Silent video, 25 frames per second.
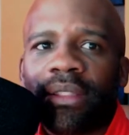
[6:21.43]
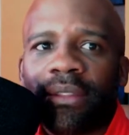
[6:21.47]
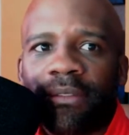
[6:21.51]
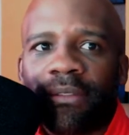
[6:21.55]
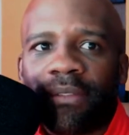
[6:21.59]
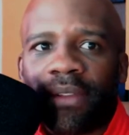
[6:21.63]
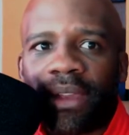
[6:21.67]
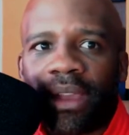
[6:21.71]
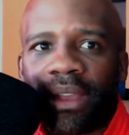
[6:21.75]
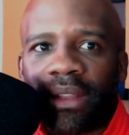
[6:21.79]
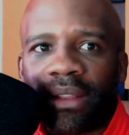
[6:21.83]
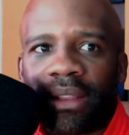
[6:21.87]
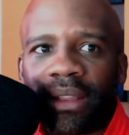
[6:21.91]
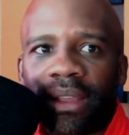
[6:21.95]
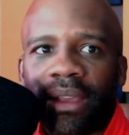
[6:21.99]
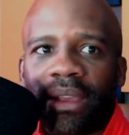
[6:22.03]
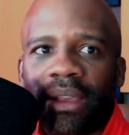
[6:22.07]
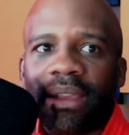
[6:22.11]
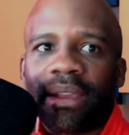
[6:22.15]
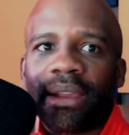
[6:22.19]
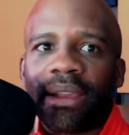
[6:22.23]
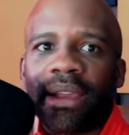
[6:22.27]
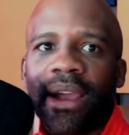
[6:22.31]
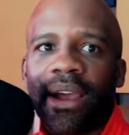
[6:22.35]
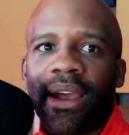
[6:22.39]
the fact
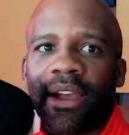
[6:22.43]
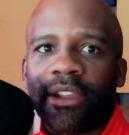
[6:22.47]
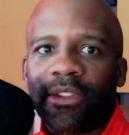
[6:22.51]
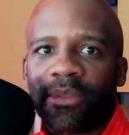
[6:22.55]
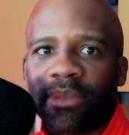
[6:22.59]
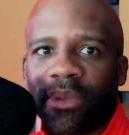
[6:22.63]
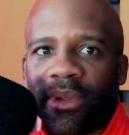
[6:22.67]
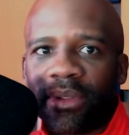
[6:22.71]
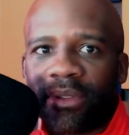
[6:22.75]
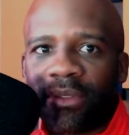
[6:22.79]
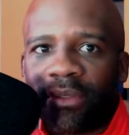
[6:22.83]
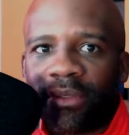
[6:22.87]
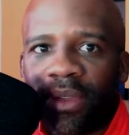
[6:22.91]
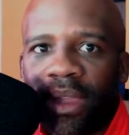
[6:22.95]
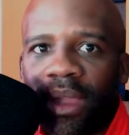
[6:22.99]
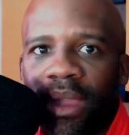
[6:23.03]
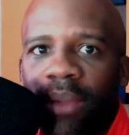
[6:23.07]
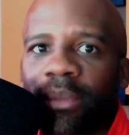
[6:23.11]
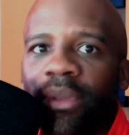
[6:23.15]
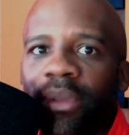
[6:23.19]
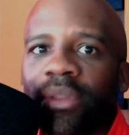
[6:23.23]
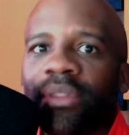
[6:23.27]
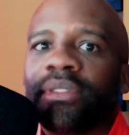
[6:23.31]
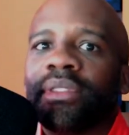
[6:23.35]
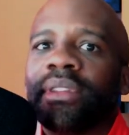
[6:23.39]
that Cosby is
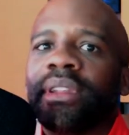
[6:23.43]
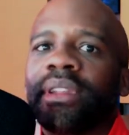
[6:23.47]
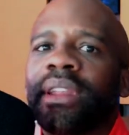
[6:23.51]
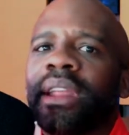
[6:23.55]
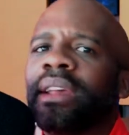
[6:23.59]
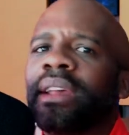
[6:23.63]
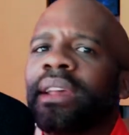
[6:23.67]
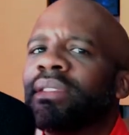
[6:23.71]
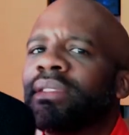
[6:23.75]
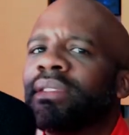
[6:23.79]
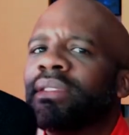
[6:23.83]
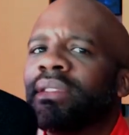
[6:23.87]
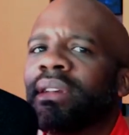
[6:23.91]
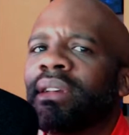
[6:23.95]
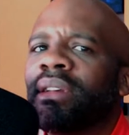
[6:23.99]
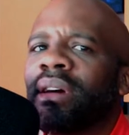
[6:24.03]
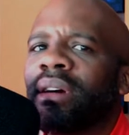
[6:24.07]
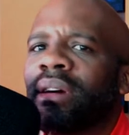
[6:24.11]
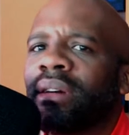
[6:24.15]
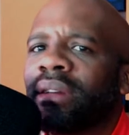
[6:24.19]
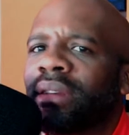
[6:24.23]
famous and has uh,